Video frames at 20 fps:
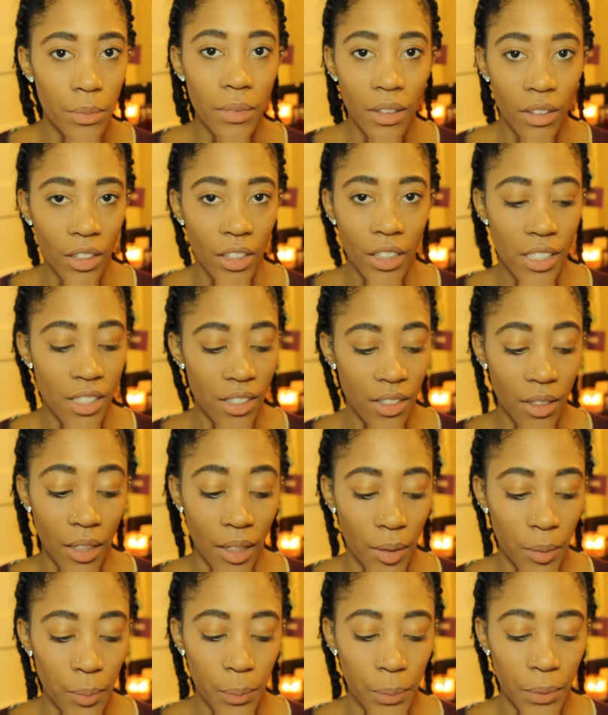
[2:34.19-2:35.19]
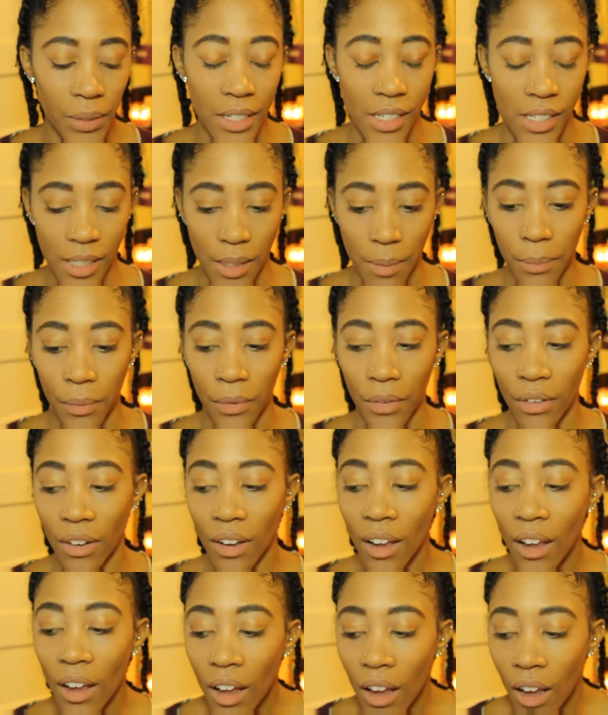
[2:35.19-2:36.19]
look is like pretty simple.
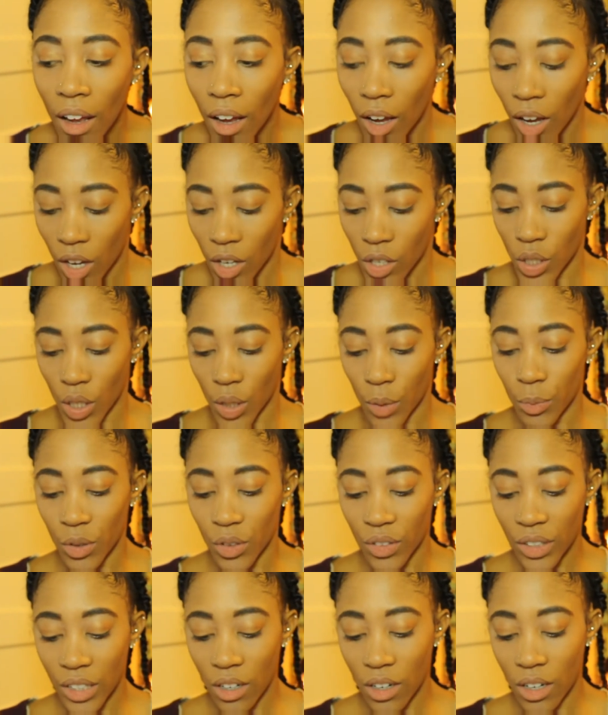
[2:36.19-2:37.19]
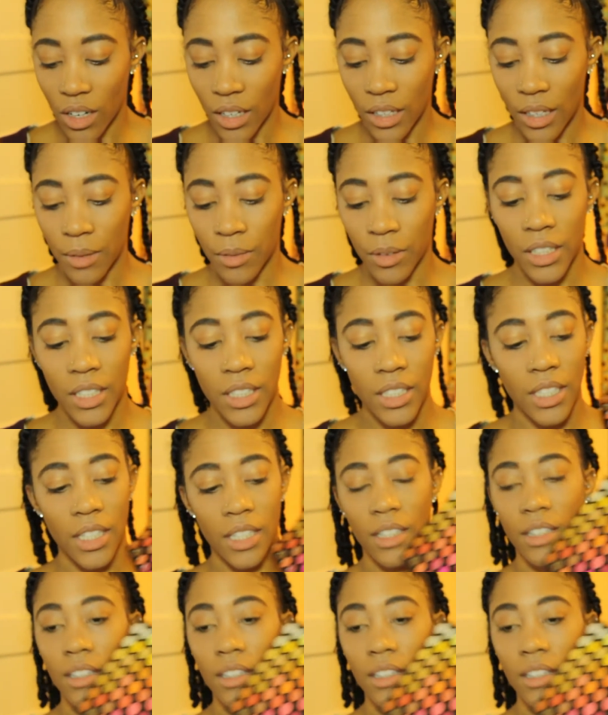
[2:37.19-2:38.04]
So moving on, I'm going to take